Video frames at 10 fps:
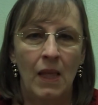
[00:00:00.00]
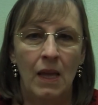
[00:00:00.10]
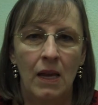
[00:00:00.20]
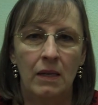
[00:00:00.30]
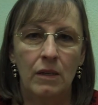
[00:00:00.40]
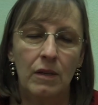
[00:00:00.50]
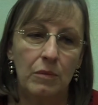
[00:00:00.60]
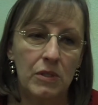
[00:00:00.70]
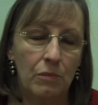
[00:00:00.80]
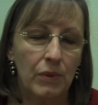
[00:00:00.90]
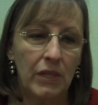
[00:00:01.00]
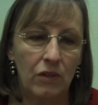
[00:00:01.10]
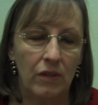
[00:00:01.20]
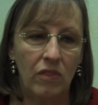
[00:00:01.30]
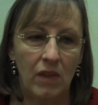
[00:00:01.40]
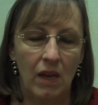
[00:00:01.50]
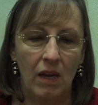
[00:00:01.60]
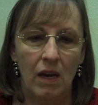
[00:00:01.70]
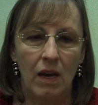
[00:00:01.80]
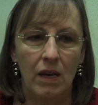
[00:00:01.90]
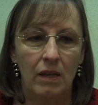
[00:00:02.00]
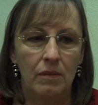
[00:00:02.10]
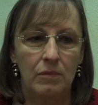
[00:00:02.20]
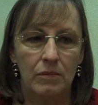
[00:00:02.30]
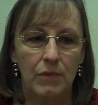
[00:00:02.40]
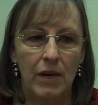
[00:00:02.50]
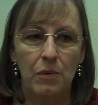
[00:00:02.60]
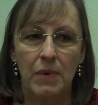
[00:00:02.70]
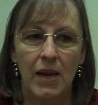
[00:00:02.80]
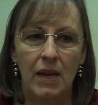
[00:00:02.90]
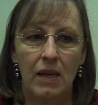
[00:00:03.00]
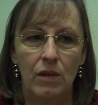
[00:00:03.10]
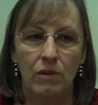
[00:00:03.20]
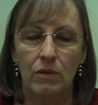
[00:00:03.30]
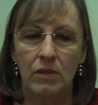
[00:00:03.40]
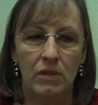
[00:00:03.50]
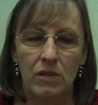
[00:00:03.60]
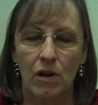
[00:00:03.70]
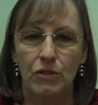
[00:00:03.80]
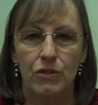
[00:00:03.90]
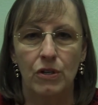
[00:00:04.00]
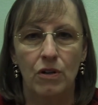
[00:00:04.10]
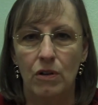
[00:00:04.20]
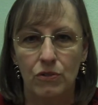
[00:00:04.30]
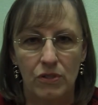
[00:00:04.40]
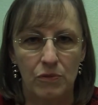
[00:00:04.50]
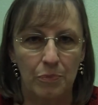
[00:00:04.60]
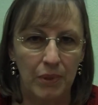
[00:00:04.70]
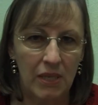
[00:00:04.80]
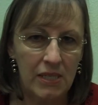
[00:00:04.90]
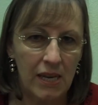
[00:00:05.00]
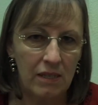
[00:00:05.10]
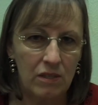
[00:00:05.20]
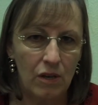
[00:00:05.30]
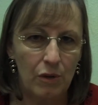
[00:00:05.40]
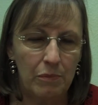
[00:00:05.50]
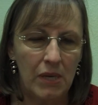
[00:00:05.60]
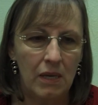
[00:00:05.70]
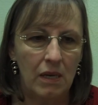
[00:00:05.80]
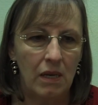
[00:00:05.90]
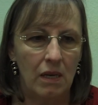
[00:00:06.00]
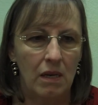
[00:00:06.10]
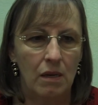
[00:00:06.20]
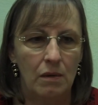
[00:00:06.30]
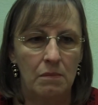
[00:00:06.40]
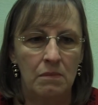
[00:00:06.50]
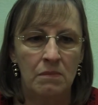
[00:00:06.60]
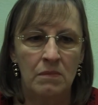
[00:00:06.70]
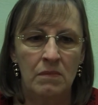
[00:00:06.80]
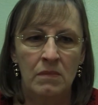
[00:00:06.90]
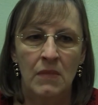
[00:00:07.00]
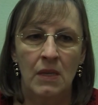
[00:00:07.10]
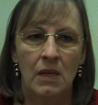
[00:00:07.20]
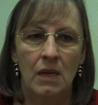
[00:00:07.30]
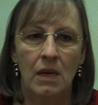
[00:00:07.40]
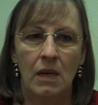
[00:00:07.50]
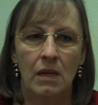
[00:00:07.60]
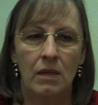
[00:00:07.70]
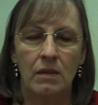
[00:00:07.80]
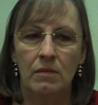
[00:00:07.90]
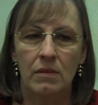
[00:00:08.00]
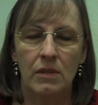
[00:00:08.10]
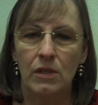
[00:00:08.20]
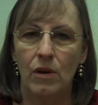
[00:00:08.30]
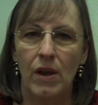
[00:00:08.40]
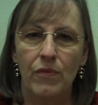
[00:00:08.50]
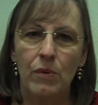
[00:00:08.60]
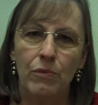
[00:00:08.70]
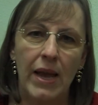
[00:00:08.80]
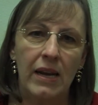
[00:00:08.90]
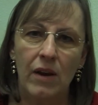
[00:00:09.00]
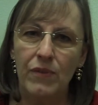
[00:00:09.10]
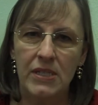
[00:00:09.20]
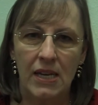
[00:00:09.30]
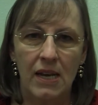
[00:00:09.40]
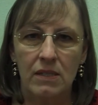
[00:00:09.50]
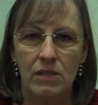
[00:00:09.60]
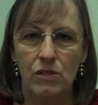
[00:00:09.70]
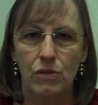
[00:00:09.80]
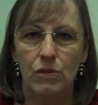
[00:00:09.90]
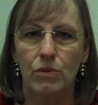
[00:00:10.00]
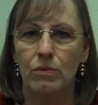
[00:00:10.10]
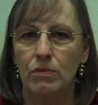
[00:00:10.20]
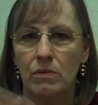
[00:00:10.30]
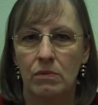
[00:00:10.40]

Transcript: and it was a really good thing. I right away, you know, doctor took all sorts of blood tests on me. Um, uh, you know, every ran every test to